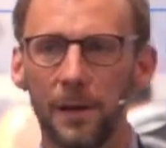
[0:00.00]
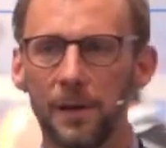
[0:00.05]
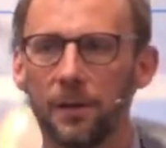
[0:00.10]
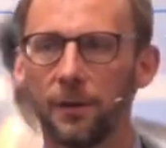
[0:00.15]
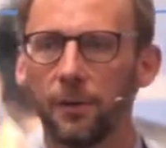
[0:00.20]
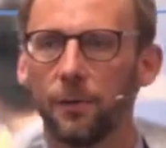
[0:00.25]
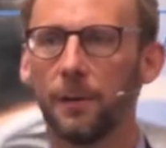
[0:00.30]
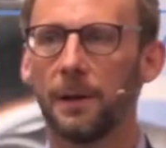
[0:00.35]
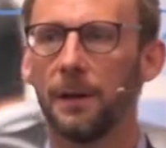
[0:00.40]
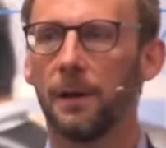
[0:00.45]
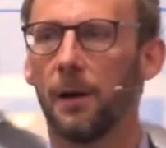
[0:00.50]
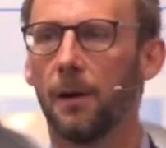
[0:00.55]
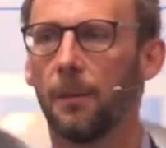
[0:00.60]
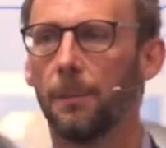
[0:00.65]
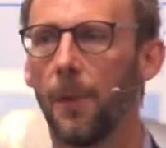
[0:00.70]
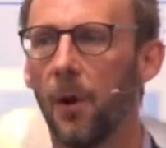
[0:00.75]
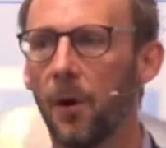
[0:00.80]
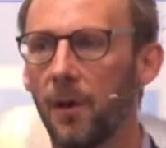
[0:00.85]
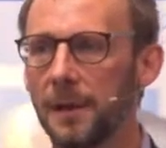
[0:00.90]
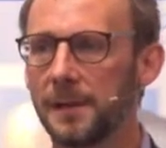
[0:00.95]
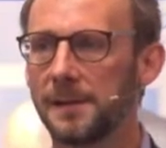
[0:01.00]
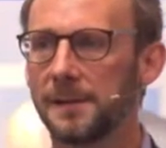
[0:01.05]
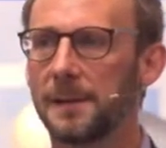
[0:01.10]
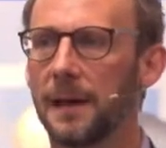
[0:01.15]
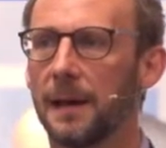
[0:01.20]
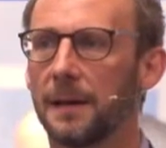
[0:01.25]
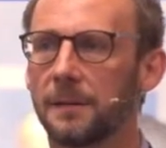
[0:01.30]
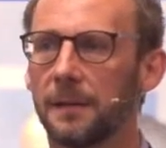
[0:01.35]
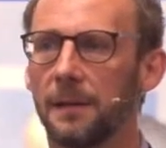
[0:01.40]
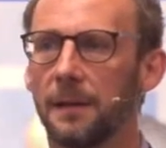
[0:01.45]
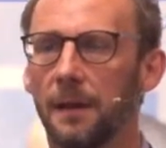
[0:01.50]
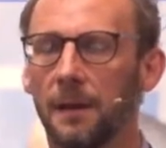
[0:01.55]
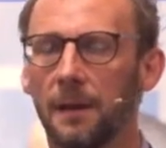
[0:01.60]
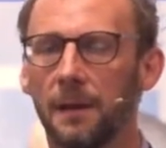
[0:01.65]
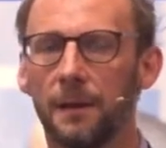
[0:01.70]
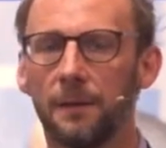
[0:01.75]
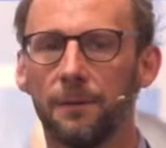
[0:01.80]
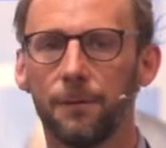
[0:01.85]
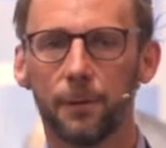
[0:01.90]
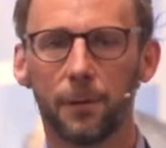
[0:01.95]
we do in our mindset,
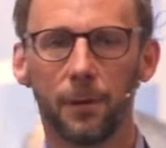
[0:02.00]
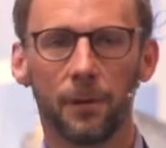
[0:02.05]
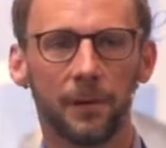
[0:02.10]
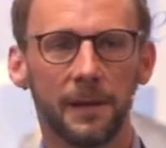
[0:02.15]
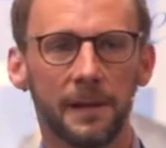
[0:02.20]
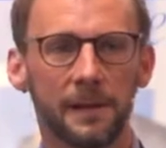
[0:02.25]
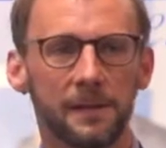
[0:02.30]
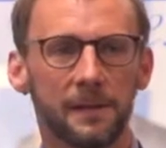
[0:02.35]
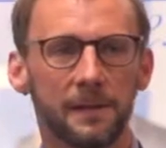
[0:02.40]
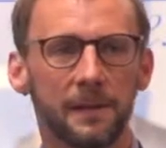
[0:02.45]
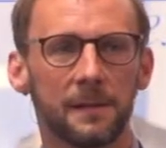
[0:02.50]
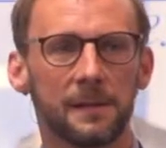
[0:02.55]
and if we're honest,